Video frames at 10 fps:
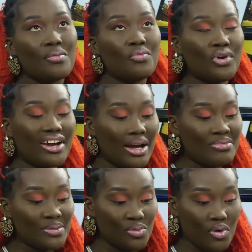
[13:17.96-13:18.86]
Some
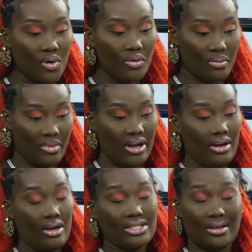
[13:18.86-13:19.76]
breakups go on.
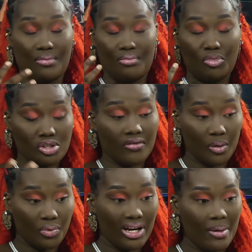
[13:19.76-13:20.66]
Most of
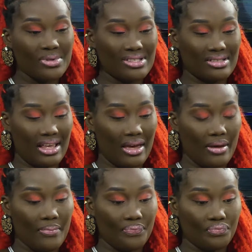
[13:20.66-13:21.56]
the breakups,
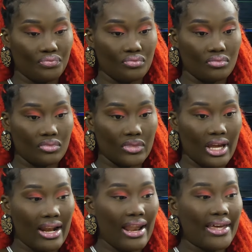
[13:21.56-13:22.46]

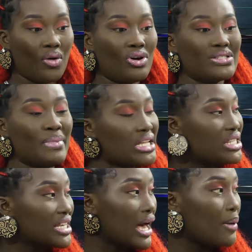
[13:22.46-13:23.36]
like it was
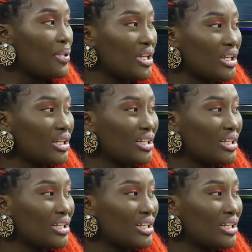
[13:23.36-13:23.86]
meant to happen.